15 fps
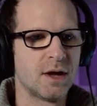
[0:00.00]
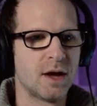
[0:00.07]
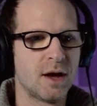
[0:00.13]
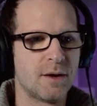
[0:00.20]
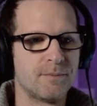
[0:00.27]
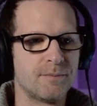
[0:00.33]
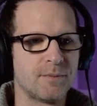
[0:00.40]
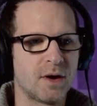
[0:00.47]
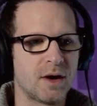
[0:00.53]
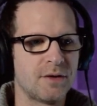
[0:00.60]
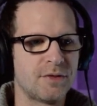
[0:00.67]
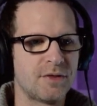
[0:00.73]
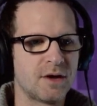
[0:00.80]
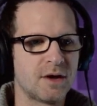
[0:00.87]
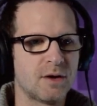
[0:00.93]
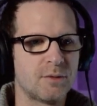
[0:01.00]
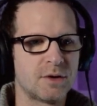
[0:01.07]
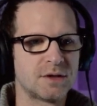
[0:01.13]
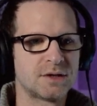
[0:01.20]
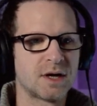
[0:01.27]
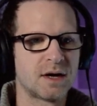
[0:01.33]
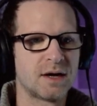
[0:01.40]
I think I want
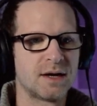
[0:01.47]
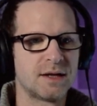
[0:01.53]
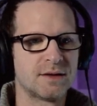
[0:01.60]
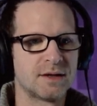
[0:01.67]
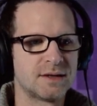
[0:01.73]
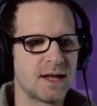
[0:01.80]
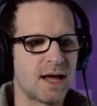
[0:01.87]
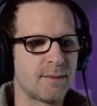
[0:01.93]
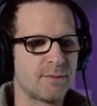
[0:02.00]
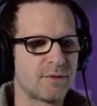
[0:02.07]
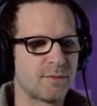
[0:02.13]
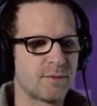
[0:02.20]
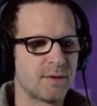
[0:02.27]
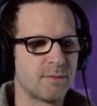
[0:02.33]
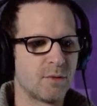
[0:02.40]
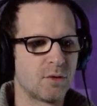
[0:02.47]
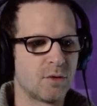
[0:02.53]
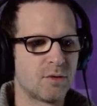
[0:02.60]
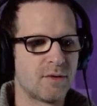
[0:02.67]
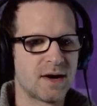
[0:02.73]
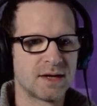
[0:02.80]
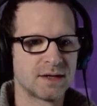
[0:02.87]
to dial in the depth a bit more
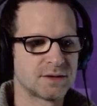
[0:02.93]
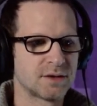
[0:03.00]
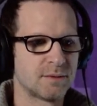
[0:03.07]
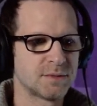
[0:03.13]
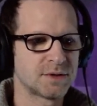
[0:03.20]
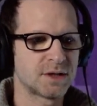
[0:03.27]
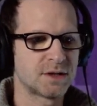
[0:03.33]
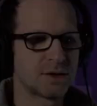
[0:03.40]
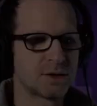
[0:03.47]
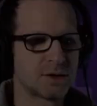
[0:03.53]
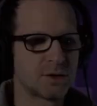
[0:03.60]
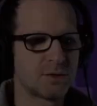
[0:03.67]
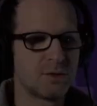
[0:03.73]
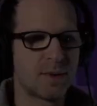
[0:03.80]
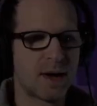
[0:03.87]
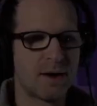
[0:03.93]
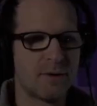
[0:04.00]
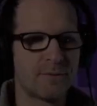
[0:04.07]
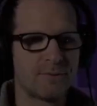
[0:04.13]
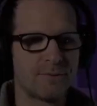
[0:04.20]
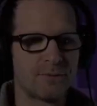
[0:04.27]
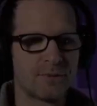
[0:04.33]
already. So I'm just going to zoom
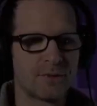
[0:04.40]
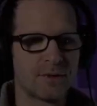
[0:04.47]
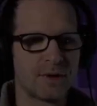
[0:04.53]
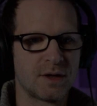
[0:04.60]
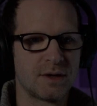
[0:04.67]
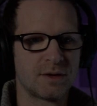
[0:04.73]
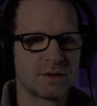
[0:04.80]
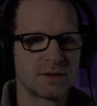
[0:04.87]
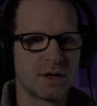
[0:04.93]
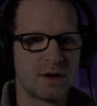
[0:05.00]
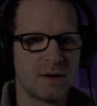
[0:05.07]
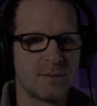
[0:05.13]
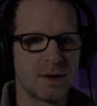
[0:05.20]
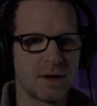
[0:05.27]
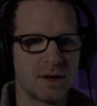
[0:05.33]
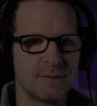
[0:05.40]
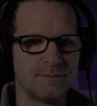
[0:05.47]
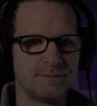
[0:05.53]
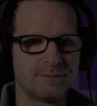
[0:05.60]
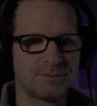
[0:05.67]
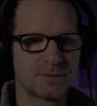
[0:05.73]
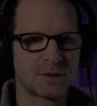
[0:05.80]
out in the timeline
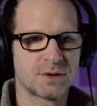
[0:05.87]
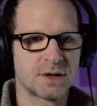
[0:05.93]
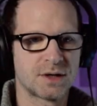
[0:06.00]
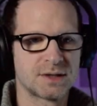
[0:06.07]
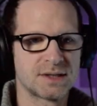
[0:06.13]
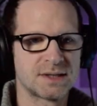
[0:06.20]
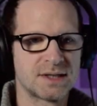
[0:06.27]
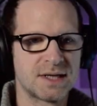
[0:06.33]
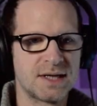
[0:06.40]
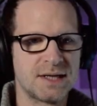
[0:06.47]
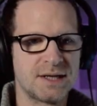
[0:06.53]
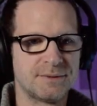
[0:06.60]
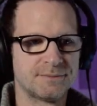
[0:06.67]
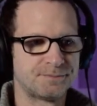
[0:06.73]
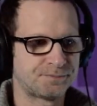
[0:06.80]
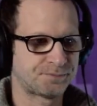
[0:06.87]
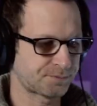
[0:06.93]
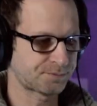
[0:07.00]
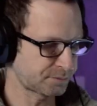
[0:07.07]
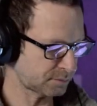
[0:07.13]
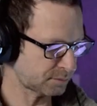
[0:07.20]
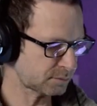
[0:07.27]
so I can see
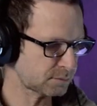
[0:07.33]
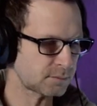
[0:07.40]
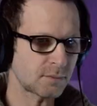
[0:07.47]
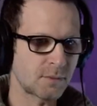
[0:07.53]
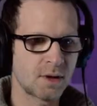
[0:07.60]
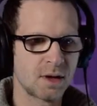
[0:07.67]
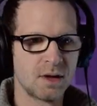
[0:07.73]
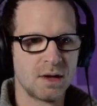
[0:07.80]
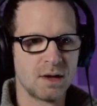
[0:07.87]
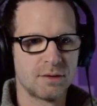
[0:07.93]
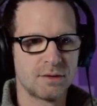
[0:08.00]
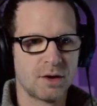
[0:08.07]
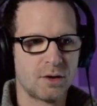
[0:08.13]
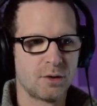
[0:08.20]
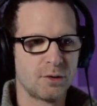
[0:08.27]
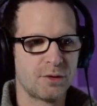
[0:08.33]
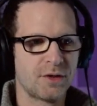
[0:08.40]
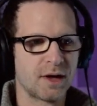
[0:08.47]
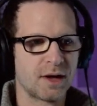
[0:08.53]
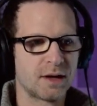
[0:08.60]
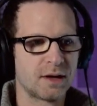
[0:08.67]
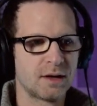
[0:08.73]
the whole
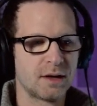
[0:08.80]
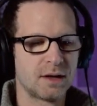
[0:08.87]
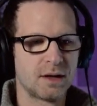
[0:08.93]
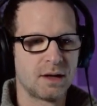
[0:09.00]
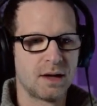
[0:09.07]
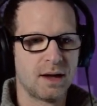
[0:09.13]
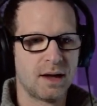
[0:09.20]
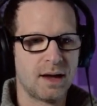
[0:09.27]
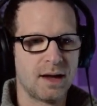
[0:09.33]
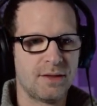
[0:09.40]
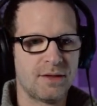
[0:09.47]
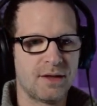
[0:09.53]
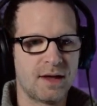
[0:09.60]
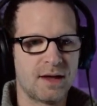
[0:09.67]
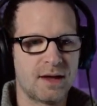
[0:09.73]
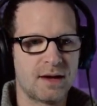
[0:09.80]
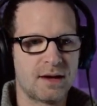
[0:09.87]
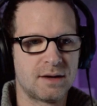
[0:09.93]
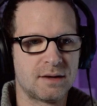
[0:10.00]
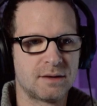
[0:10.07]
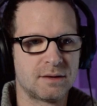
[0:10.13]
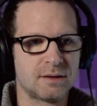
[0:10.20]
thing. And
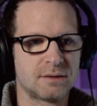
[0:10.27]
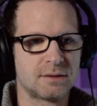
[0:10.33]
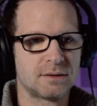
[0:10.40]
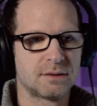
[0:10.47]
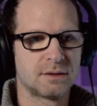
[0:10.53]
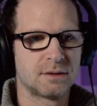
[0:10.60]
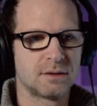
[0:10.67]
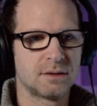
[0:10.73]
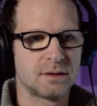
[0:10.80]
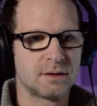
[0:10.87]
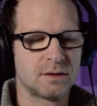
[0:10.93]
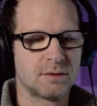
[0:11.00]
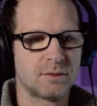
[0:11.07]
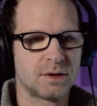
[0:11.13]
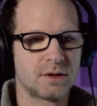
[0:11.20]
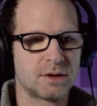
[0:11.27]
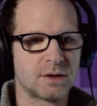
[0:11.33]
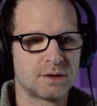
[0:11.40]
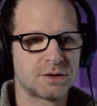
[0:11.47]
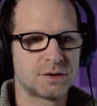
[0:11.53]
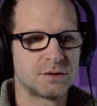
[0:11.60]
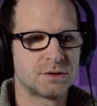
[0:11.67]
then, why did I
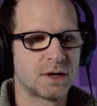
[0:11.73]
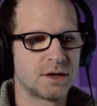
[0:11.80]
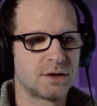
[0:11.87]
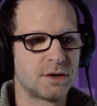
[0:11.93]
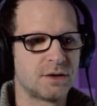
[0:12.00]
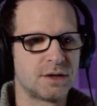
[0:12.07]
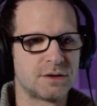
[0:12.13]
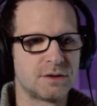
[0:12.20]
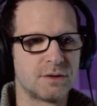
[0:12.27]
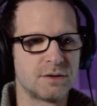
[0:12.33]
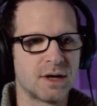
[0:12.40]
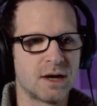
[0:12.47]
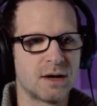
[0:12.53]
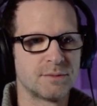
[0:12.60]
just do that? I don't need to do that.